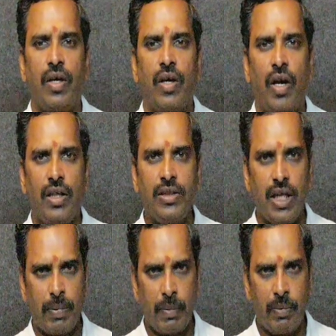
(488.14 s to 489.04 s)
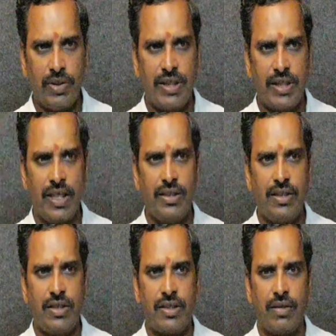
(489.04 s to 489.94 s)
Logical
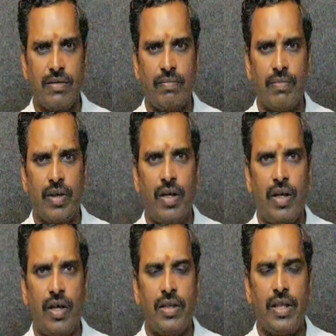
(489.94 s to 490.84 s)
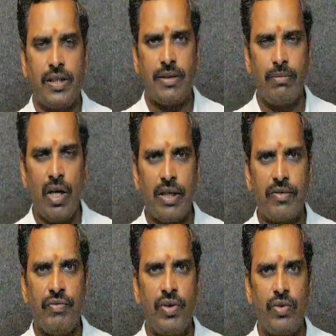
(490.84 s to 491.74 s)
propositions. The symbolic
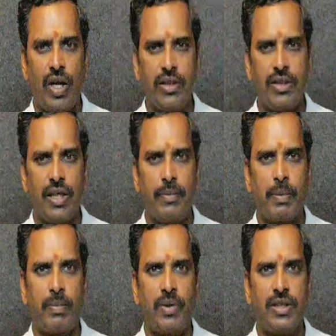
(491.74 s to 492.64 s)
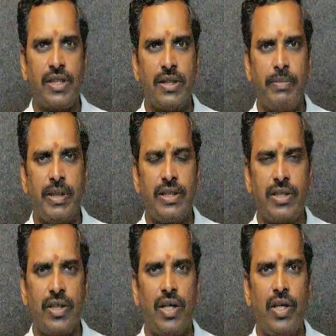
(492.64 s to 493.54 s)
view, logical propositions
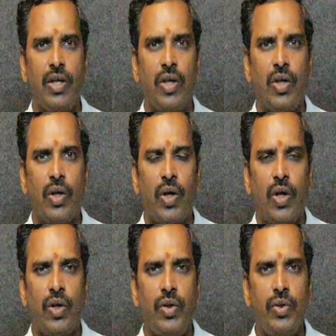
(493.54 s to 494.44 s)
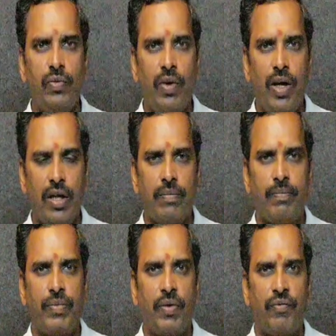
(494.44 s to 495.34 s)
means you are,
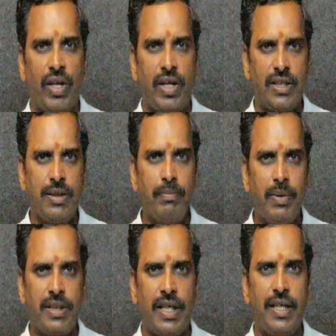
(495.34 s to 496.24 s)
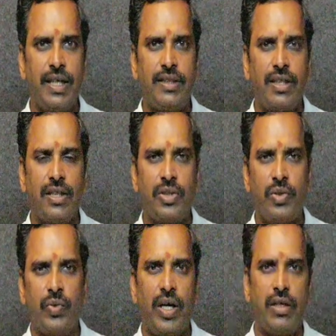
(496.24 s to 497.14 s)
for the simple sentences,
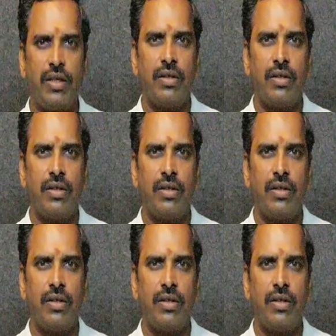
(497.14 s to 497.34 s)
you are